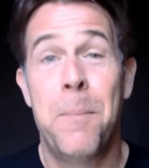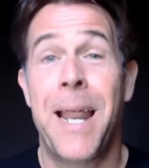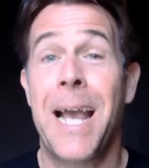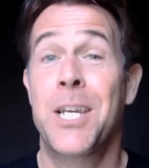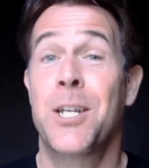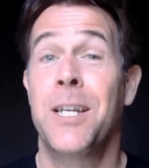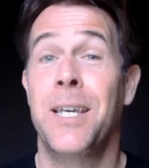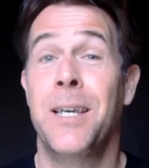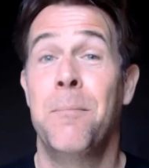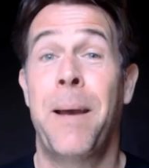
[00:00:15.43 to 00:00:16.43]
but
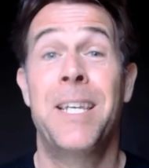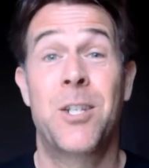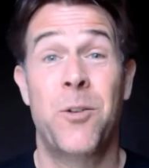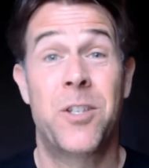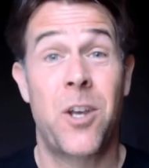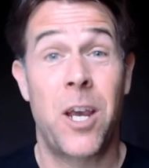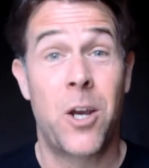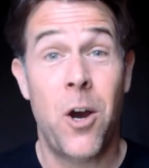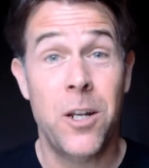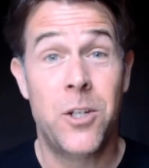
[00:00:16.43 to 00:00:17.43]
actually based on
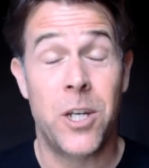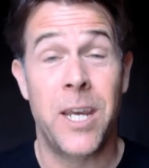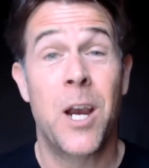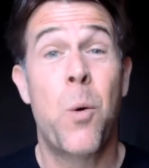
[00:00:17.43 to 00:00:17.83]
psychology,